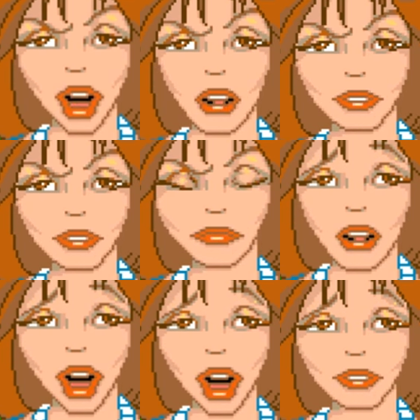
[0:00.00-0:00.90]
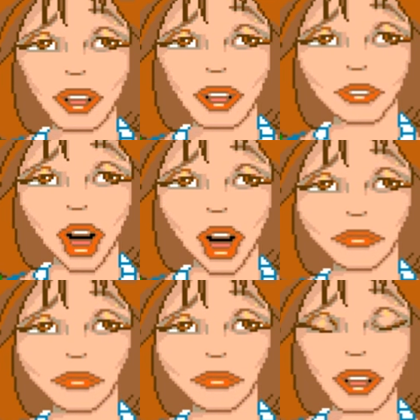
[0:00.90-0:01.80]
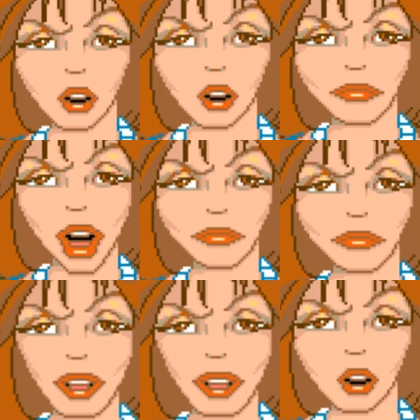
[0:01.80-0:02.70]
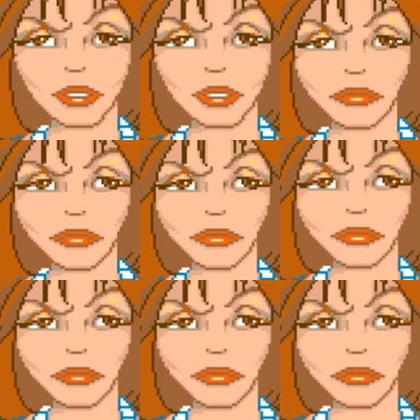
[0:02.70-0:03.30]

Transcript: Willie. This is Alicia, your new babysitter.